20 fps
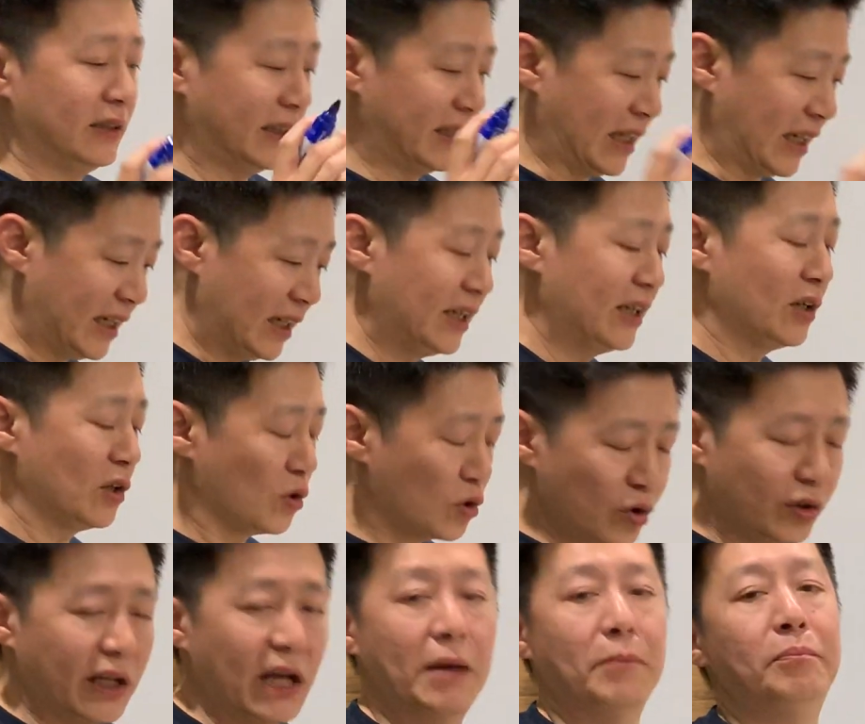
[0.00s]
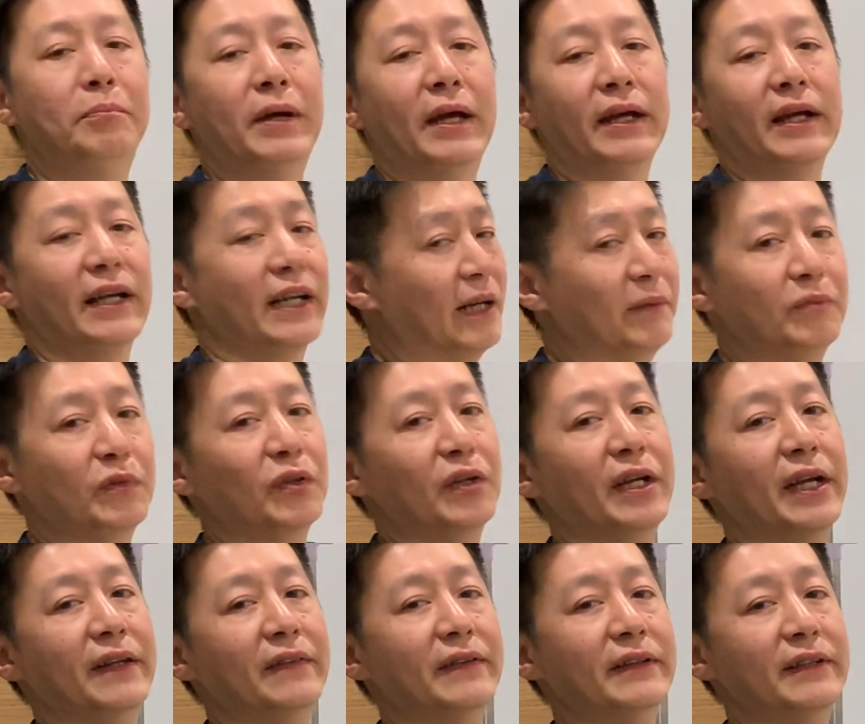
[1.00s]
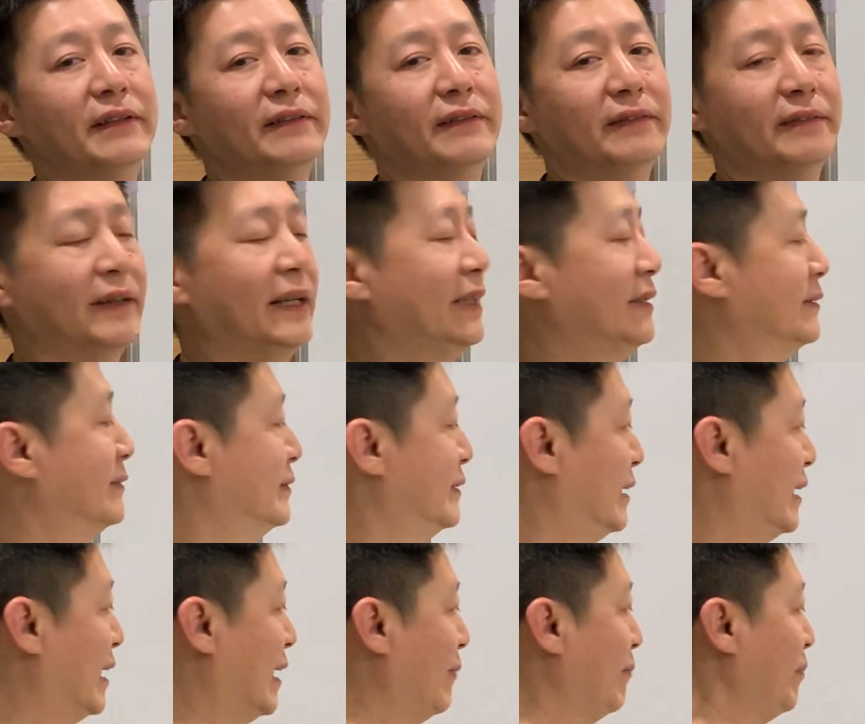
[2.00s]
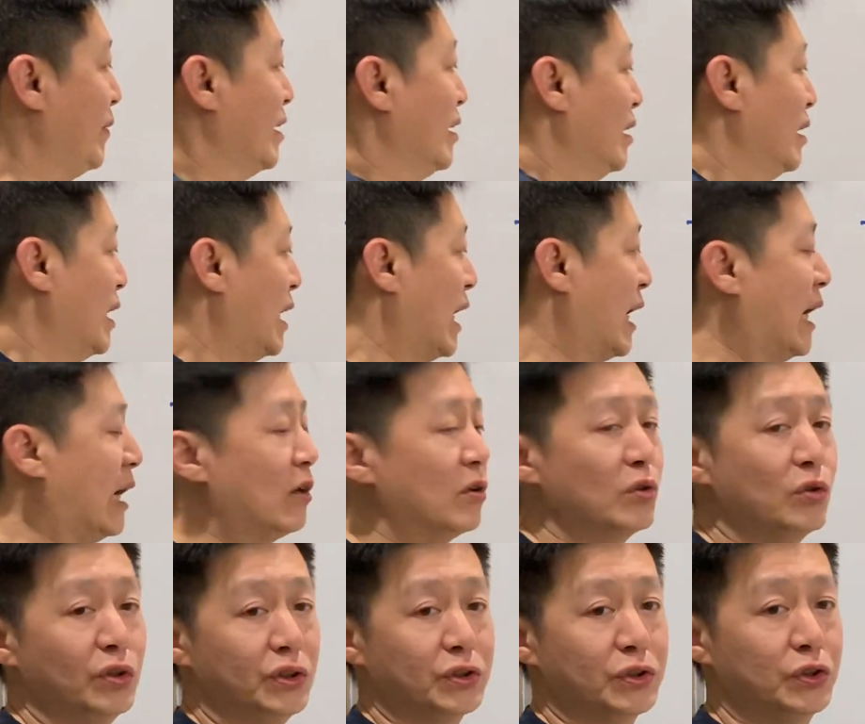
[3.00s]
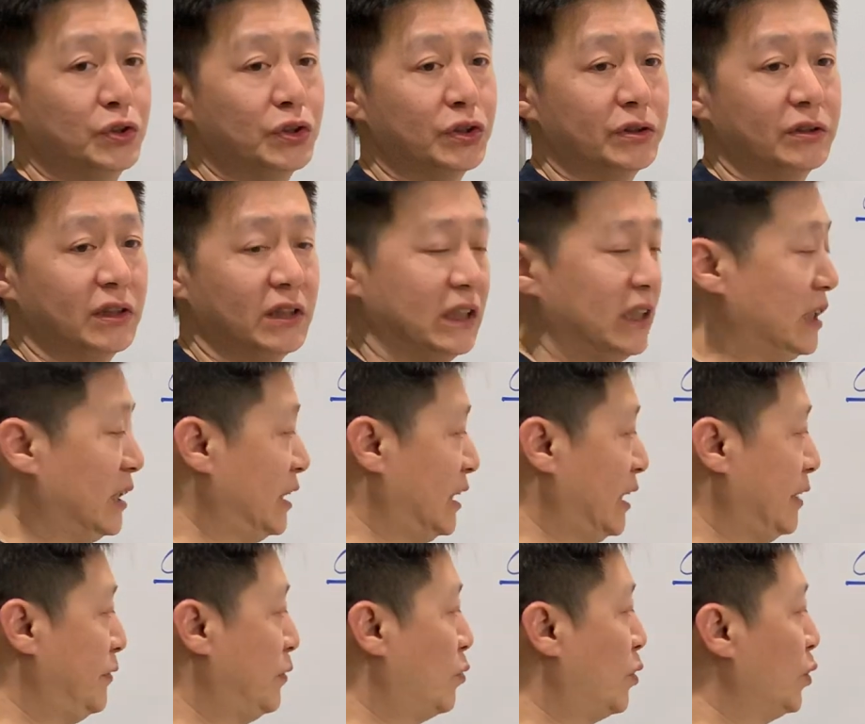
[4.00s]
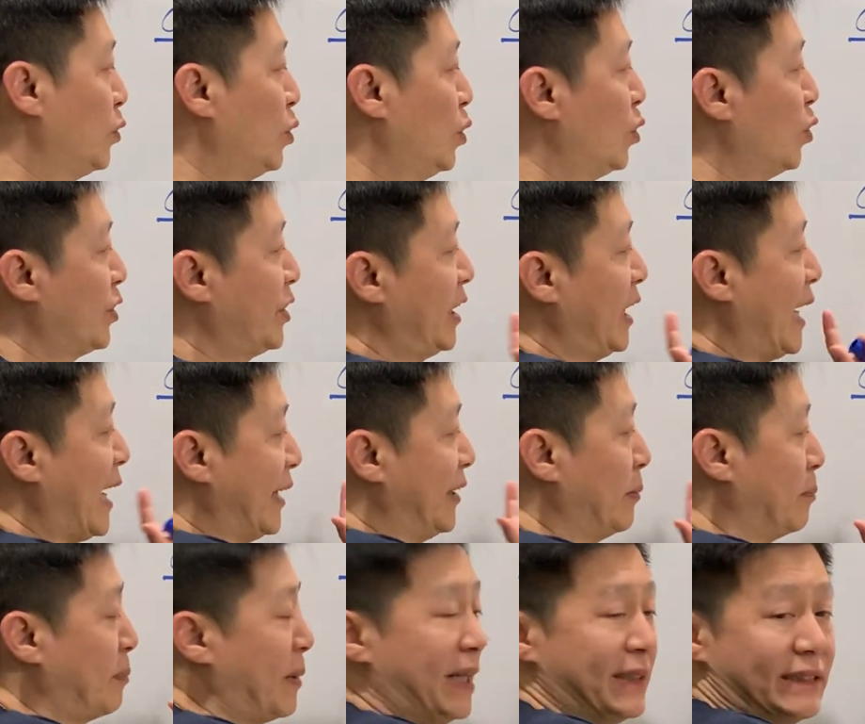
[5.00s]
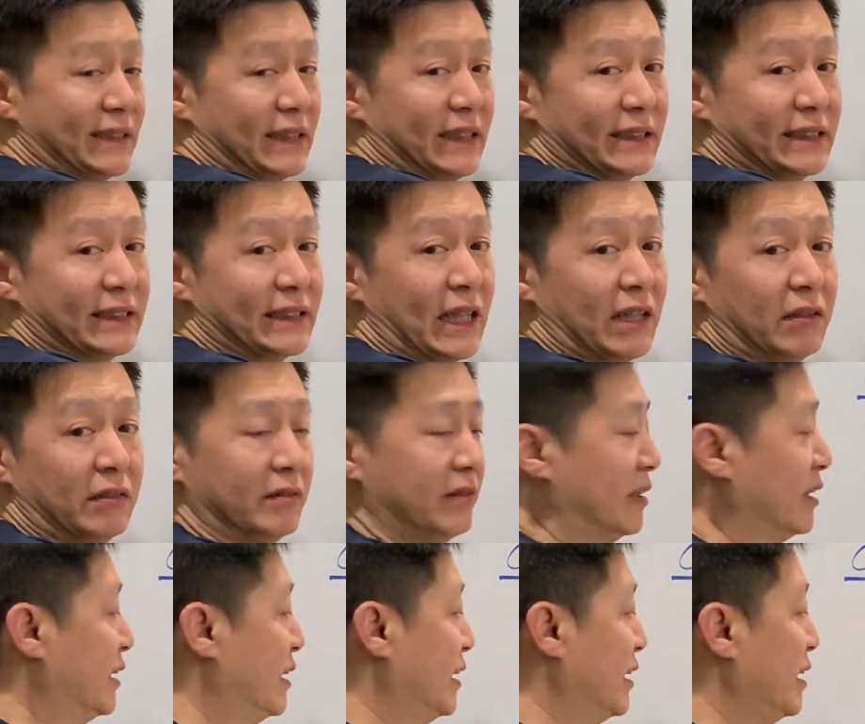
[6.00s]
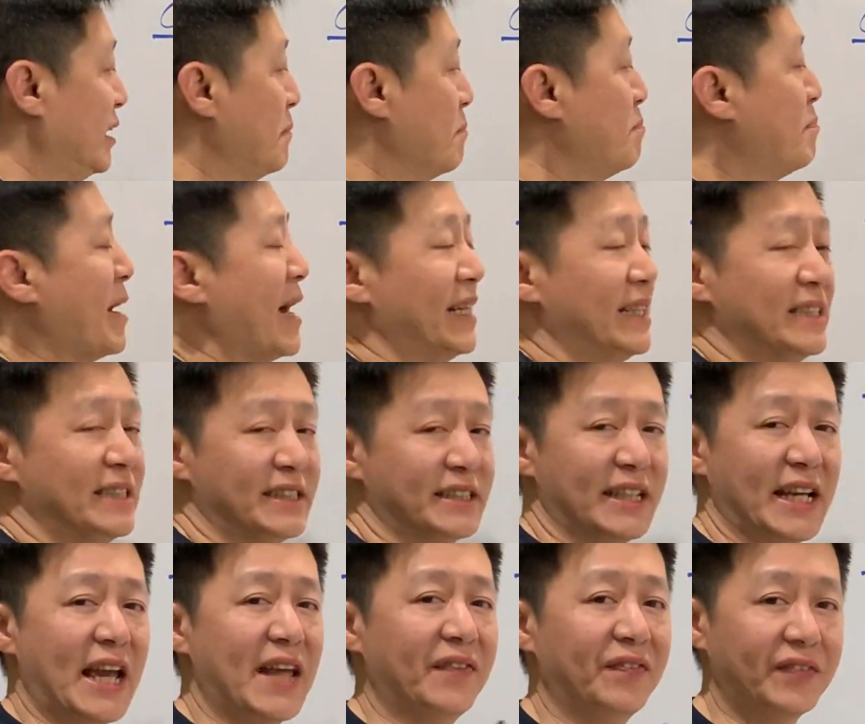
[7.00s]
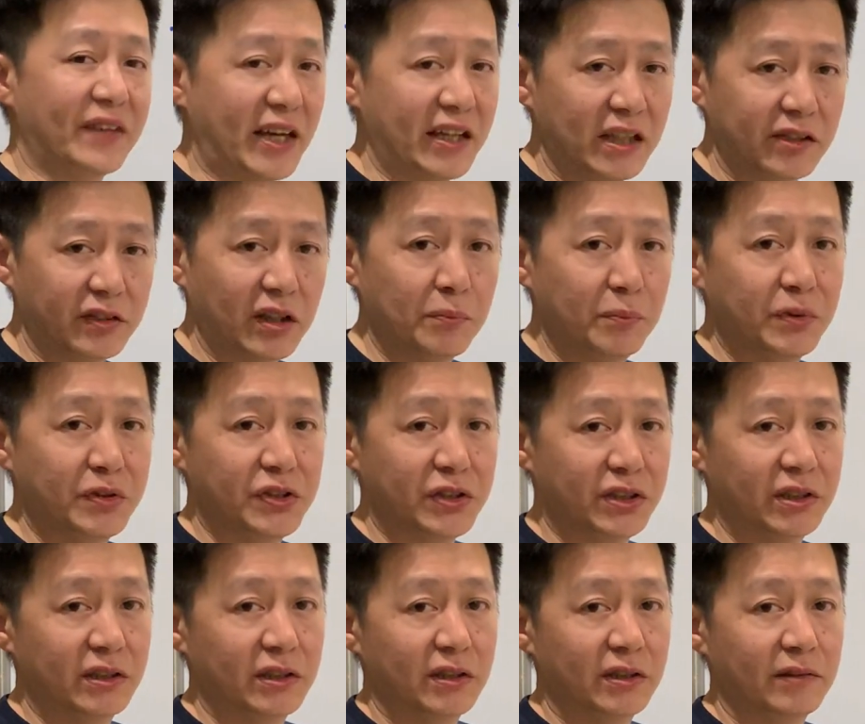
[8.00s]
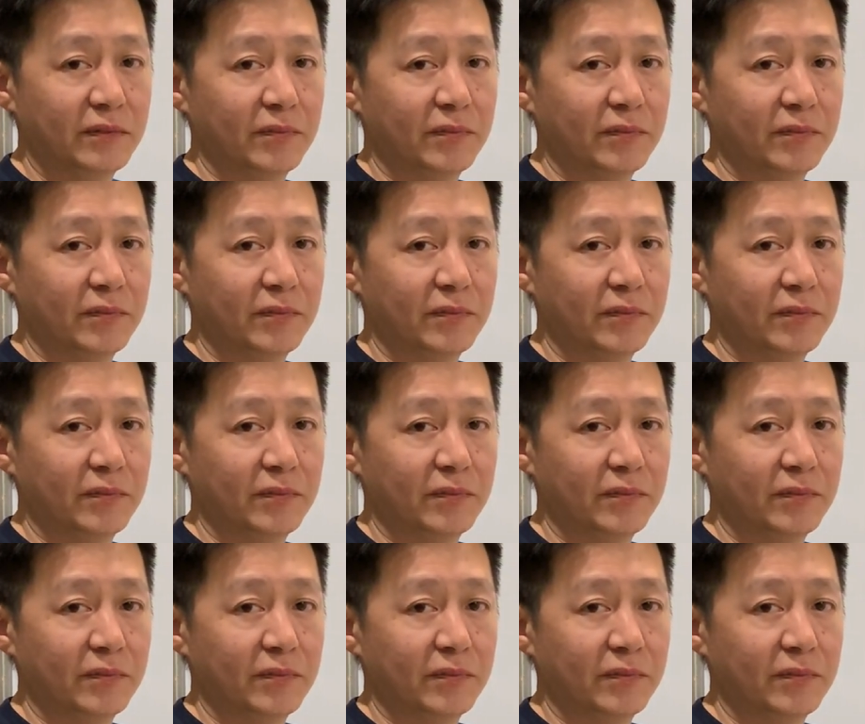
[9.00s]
Okay, good and bad come together, right? How good is good? If you want to look at the parcel itself, it balances the entire temperature,